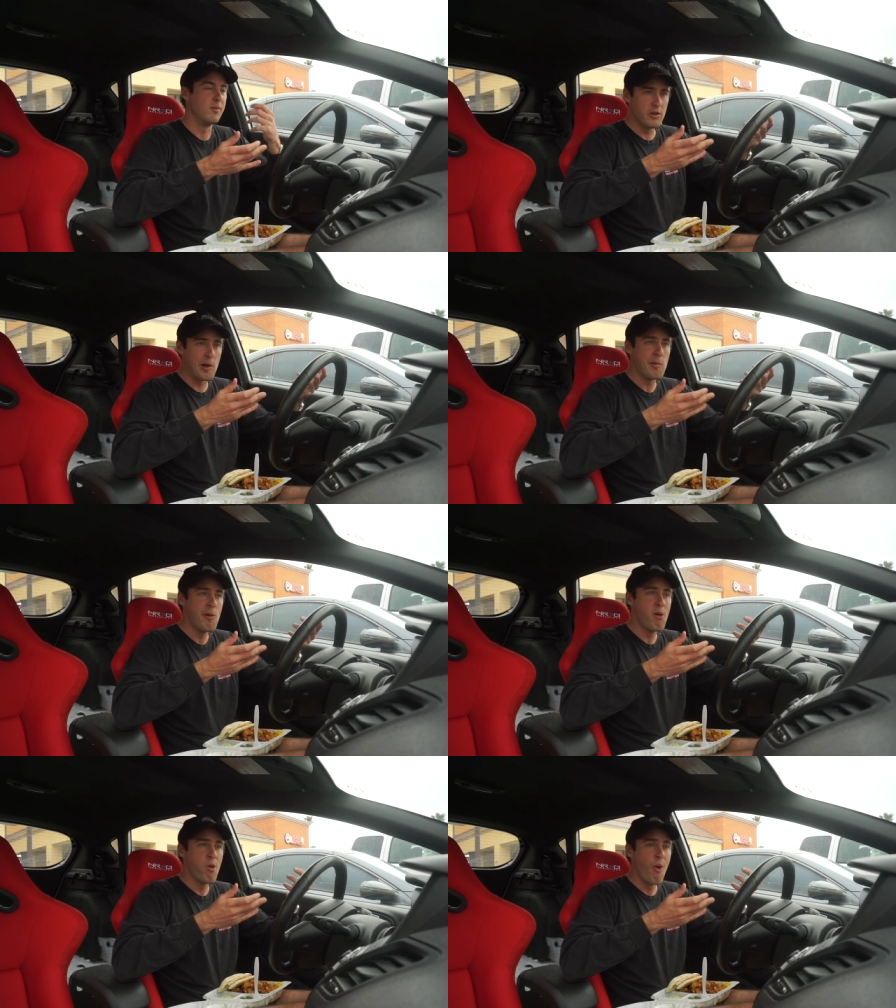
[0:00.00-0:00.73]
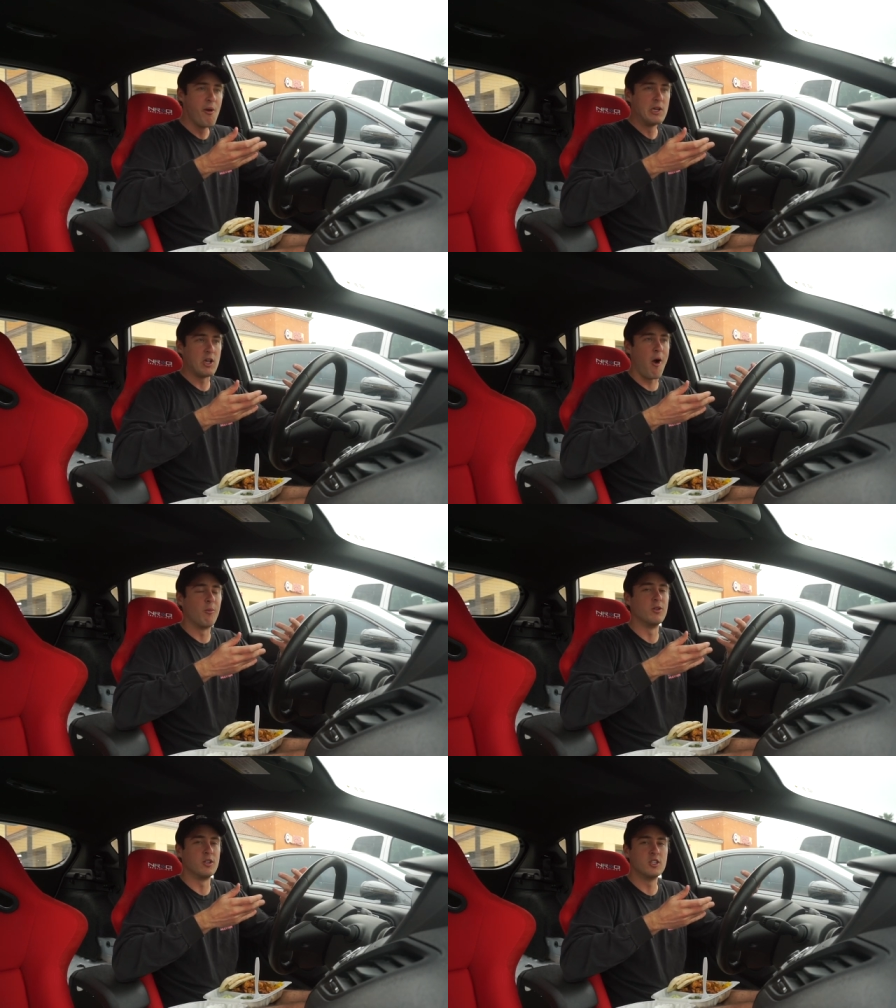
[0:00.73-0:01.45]
You know,
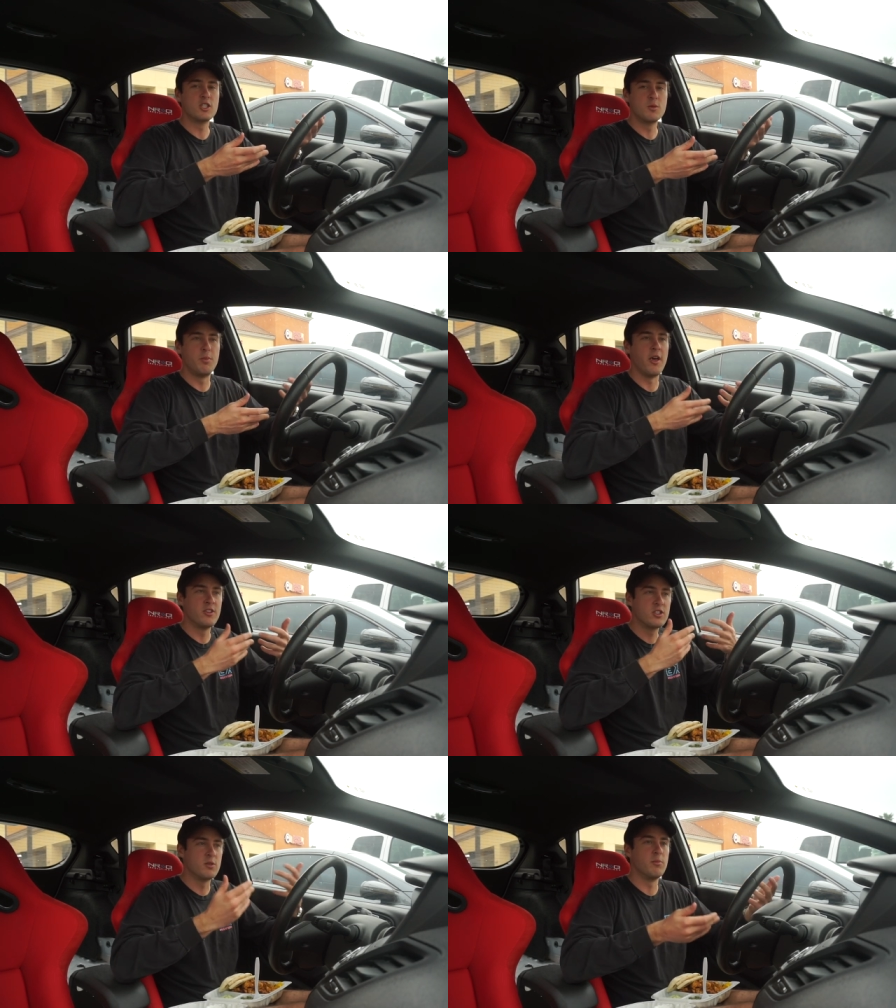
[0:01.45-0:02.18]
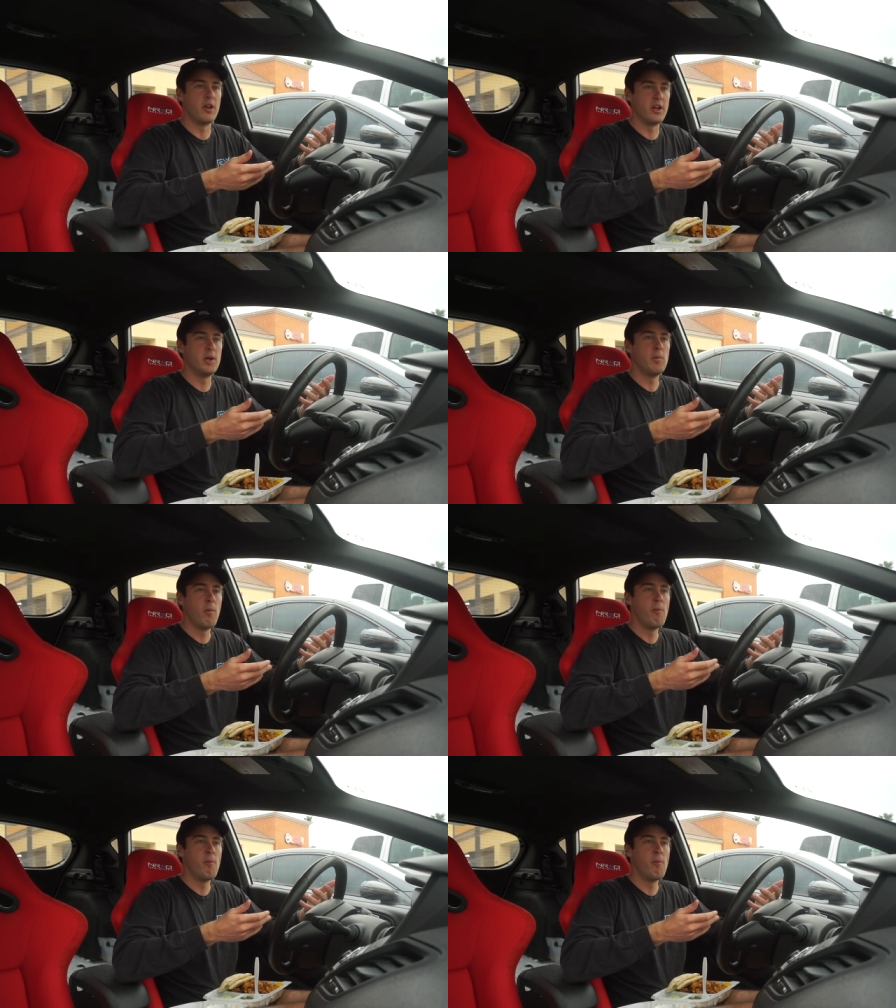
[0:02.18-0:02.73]
I'm willing to spend some money